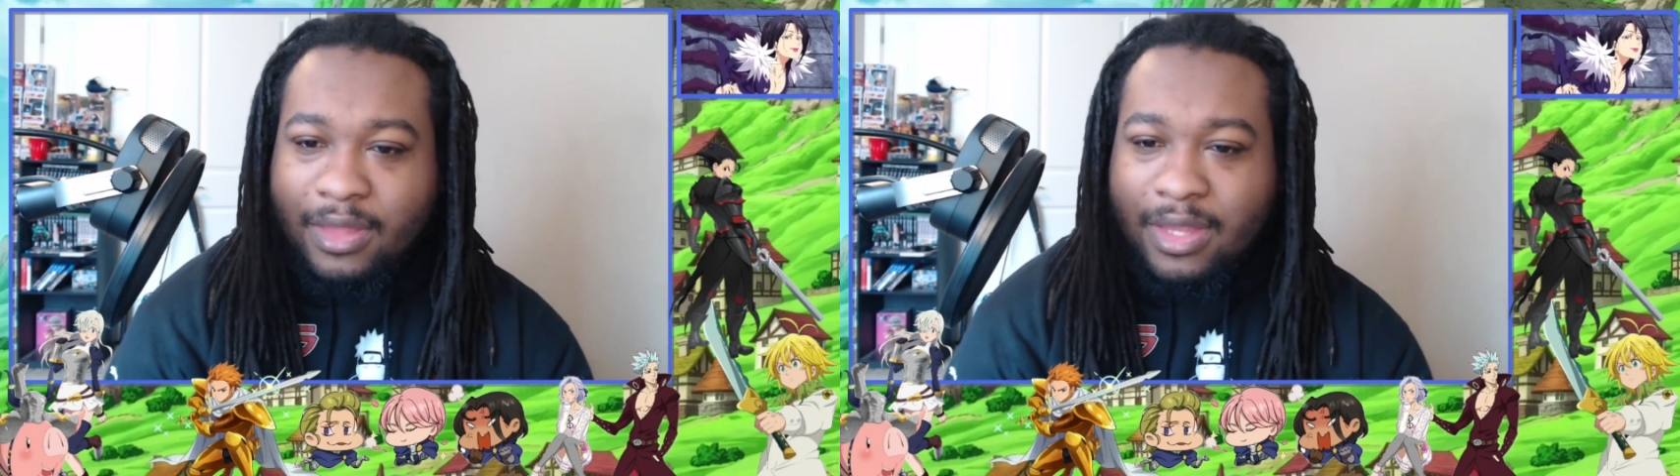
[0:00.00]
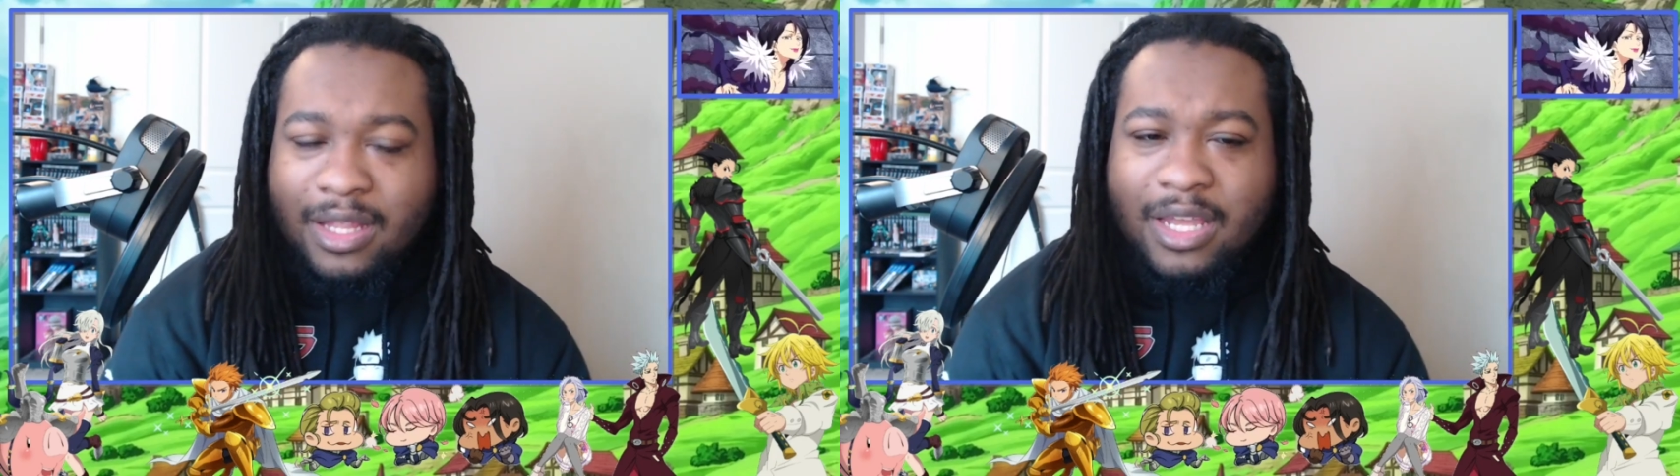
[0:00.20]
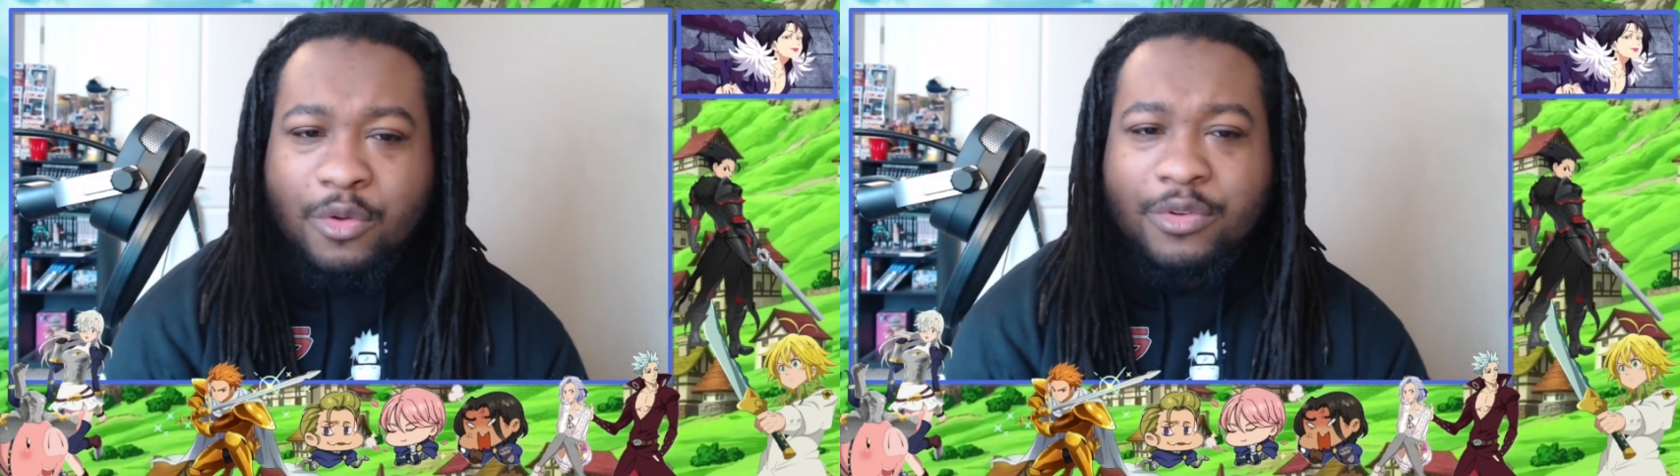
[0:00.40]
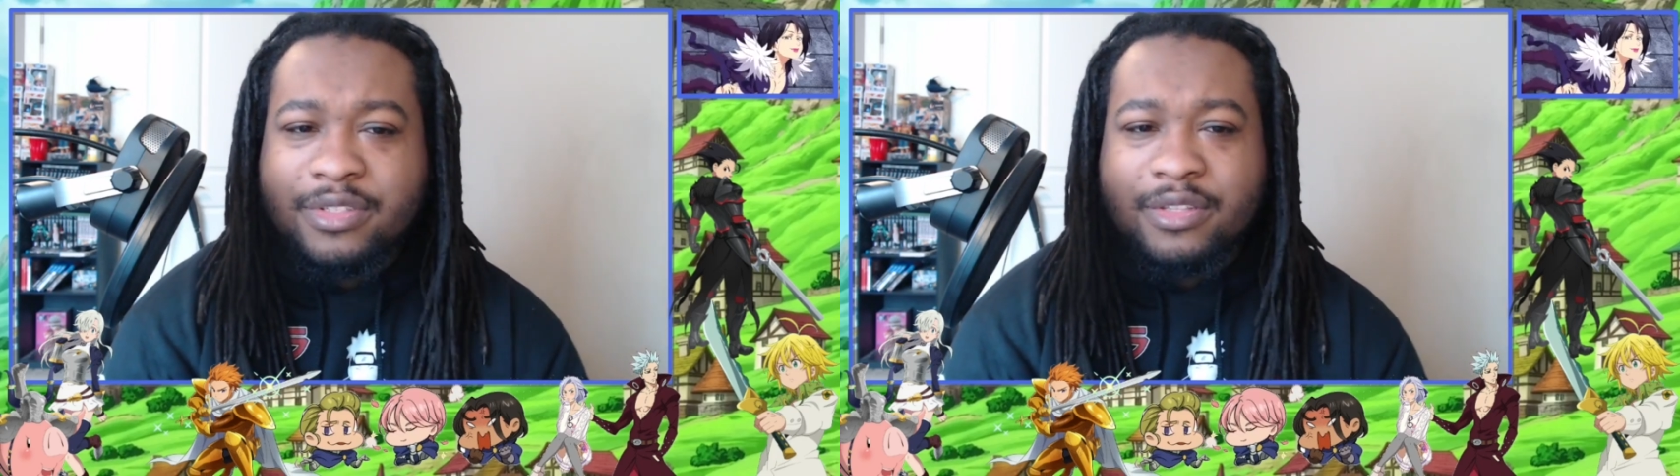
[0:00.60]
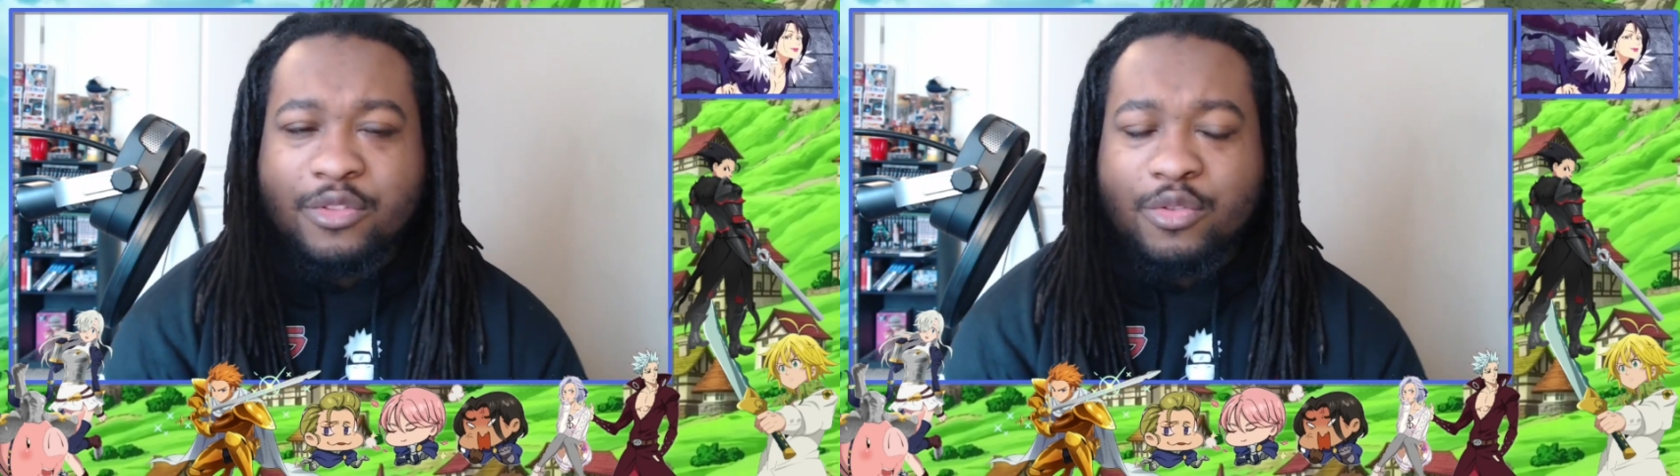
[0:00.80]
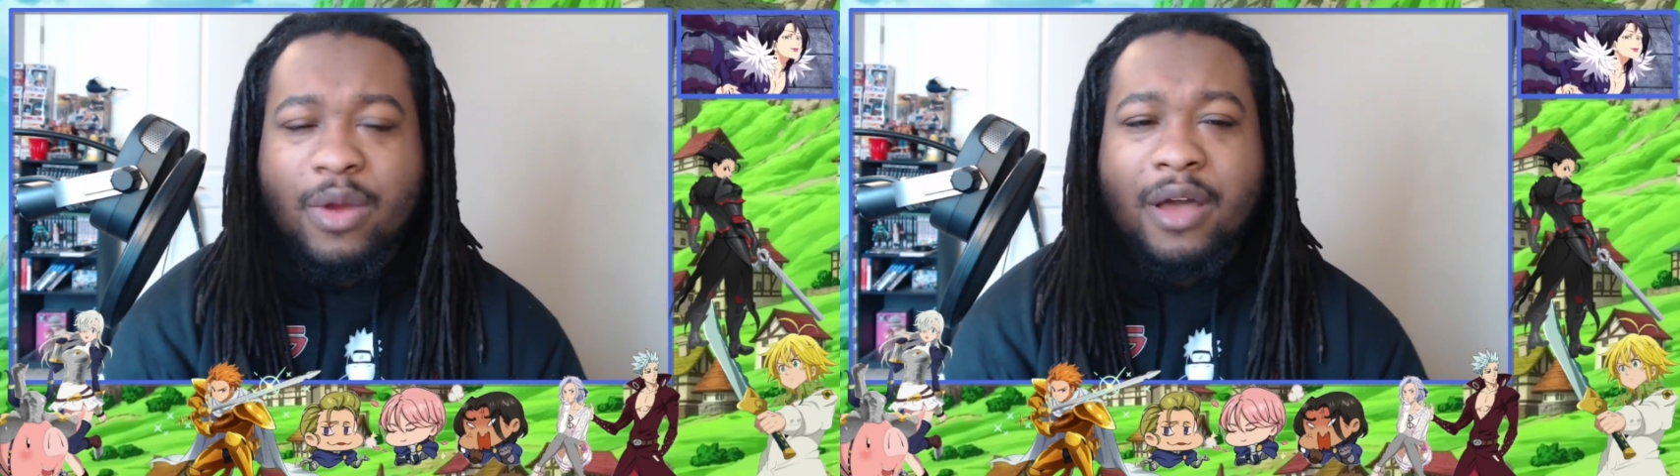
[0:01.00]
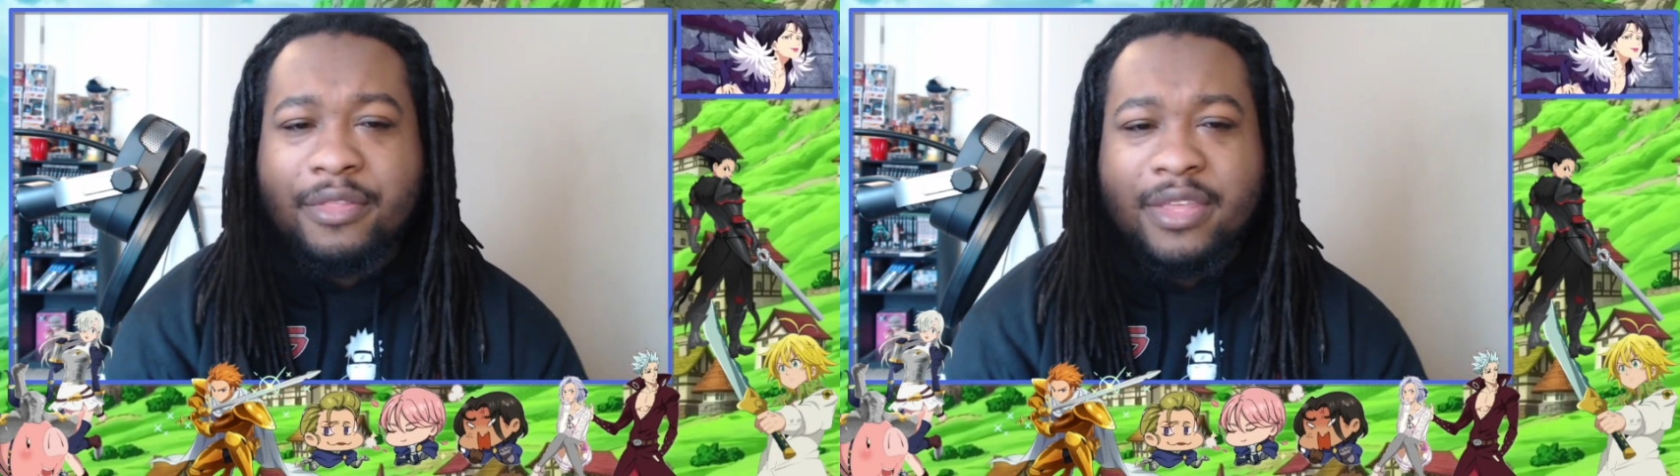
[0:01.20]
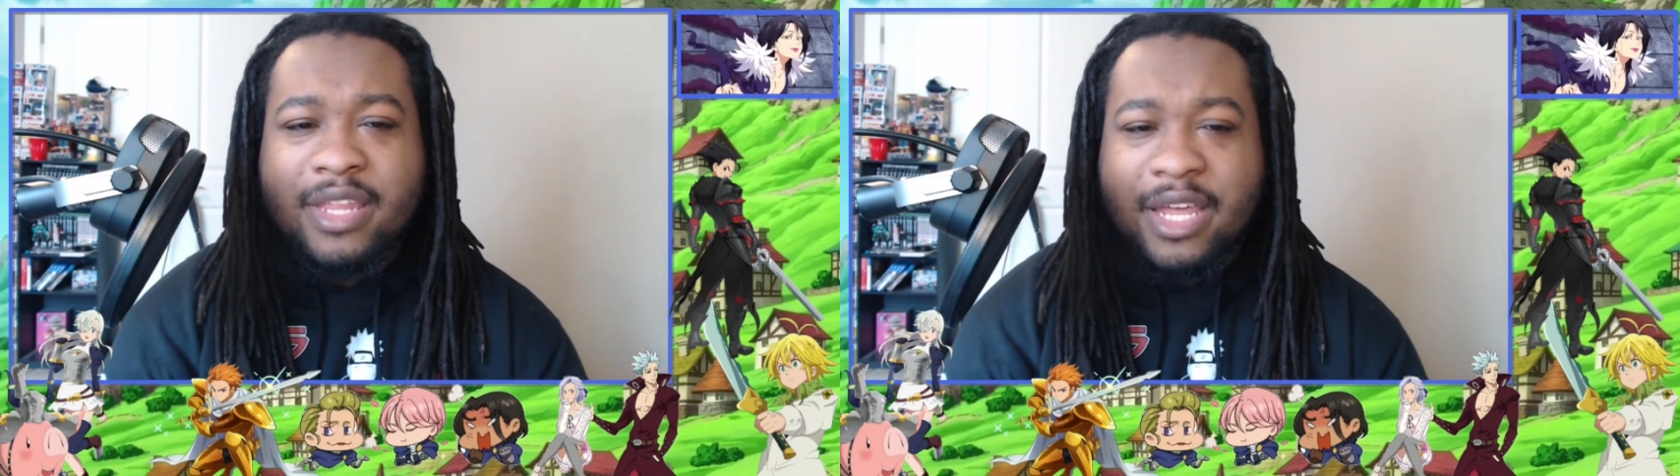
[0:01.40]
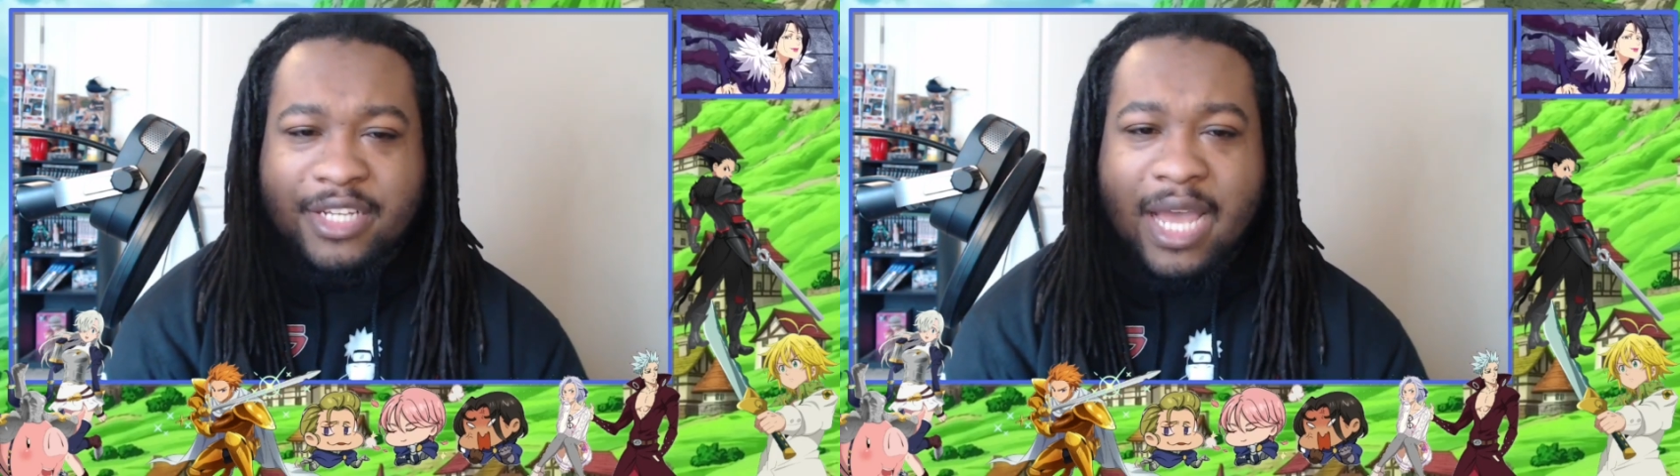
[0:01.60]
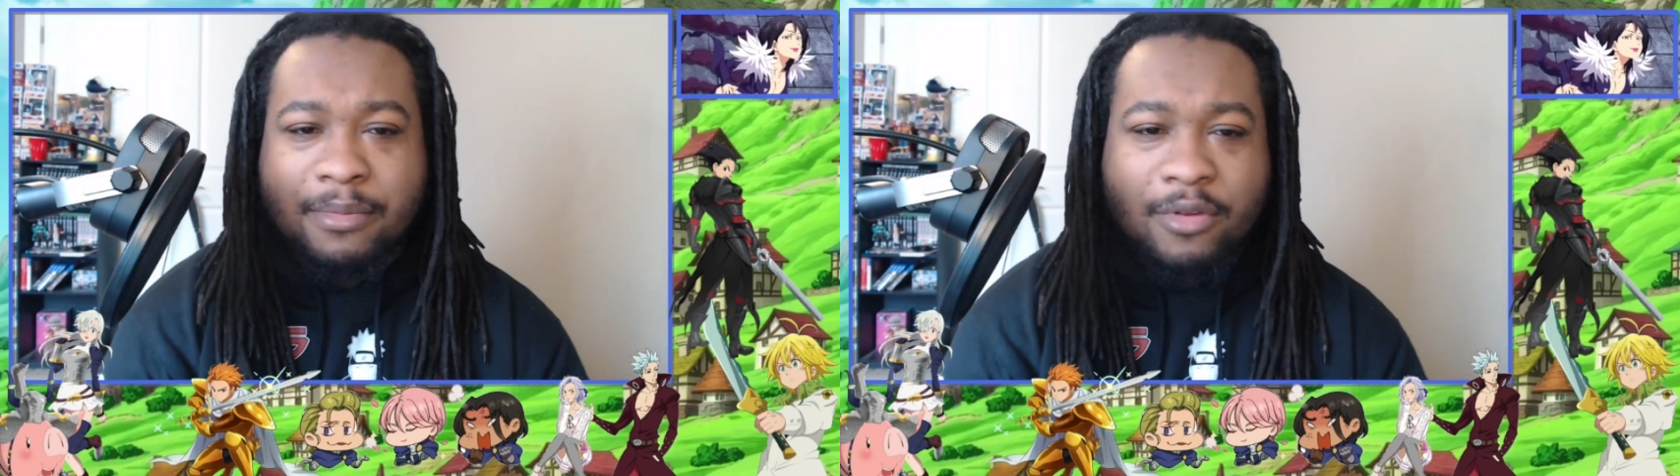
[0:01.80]
like who's throughout the like
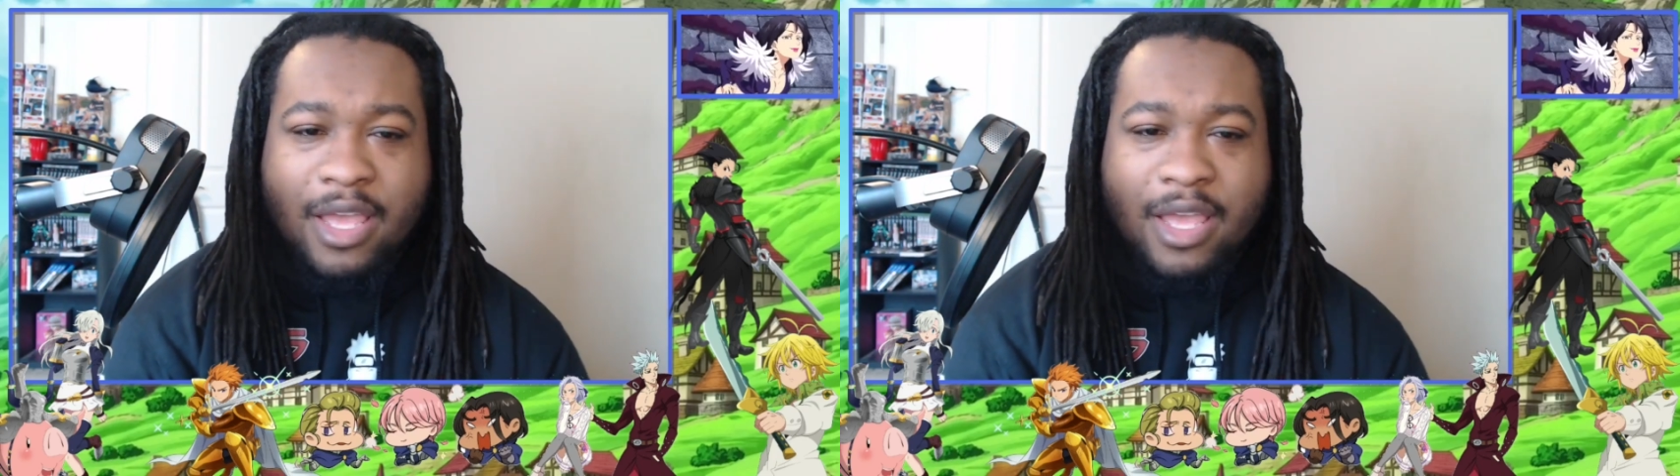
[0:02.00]
chapter